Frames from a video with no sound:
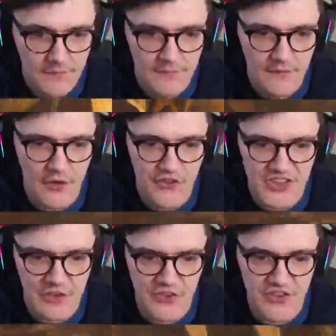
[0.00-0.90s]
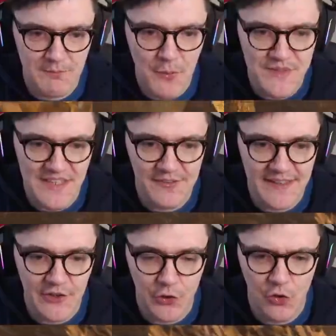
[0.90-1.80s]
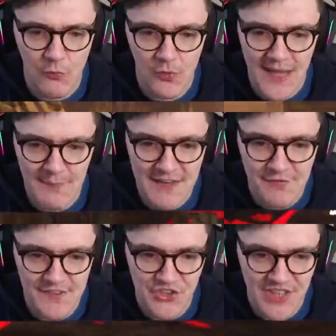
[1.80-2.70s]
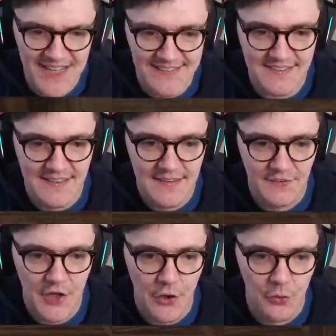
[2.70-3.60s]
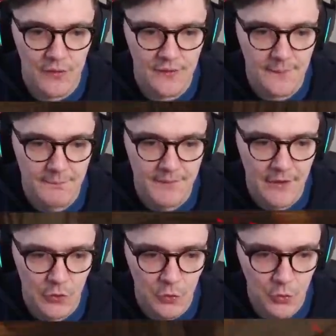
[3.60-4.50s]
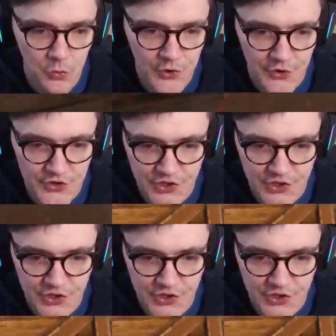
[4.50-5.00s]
Oh, just lost them momentarily in the corn. Will that be it for this chase? No. All good.